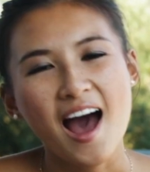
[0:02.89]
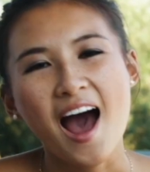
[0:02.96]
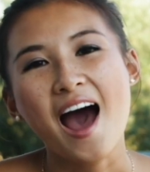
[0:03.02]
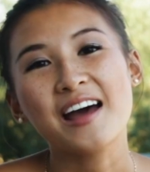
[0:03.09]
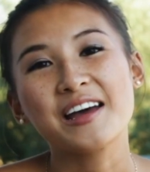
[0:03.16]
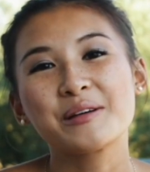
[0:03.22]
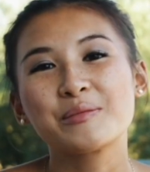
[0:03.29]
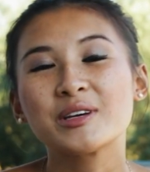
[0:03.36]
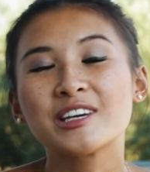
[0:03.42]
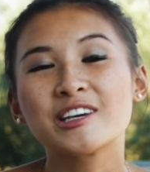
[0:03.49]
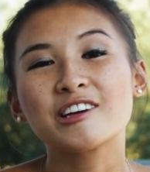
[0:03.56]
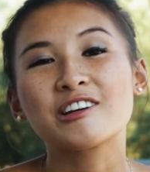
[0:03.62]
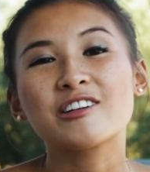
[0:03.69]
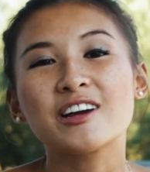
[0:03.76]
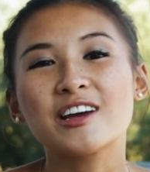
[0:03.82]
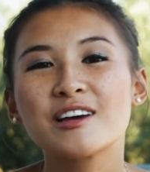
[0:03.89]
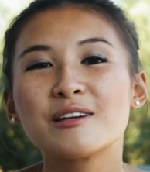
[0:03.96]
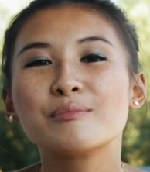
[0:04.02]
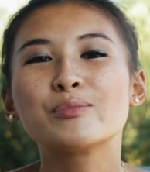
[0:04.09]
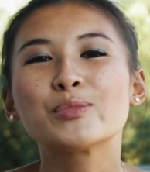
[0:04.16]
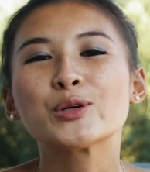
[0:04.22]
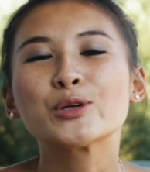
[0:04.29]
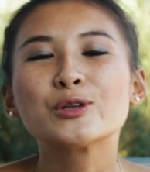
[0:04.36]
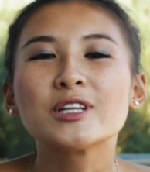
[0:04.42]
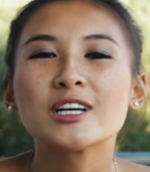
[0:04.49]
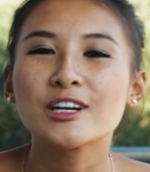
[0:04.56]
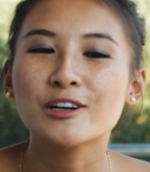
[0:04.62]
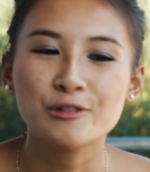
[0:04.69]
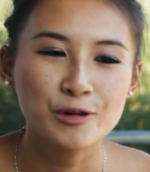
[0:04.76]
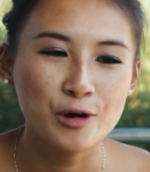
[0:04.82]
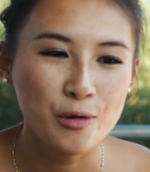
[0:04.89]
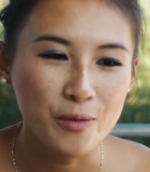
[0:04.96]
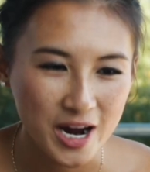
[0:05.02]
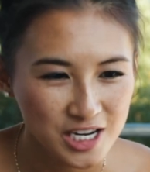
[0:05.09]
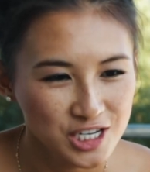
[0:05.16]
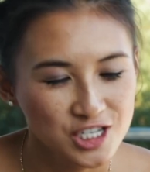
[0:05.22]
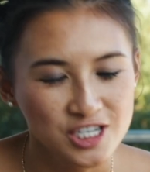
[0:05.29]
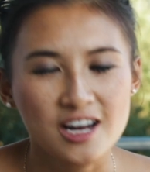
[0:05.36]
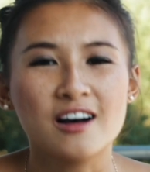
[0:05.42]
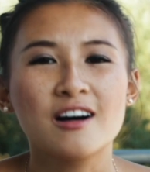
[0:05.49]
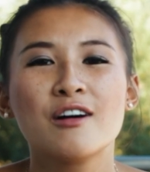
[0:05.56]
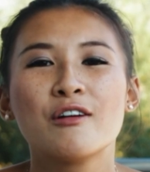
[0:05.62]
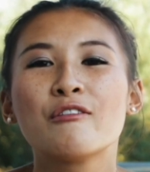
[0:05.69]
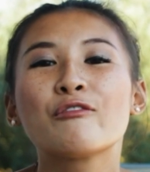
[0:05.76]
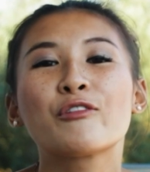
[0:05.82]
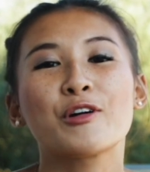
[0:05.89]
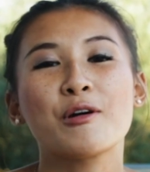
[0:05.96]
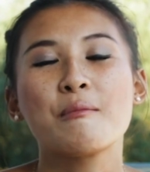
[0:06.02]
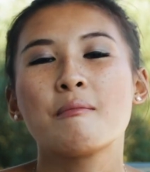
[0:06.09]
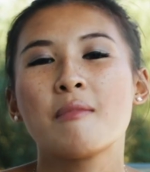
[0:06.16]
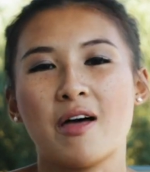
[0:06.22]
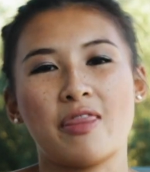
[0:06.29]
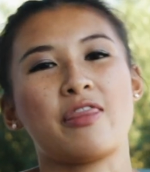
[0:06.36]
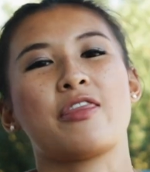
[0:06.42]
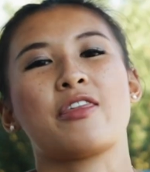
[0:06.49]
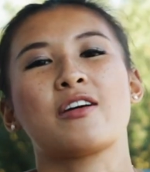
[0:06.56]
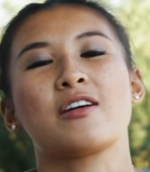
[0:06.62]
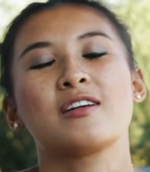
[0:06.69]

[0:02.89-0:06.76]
I am here in Pula, Croatia for a month.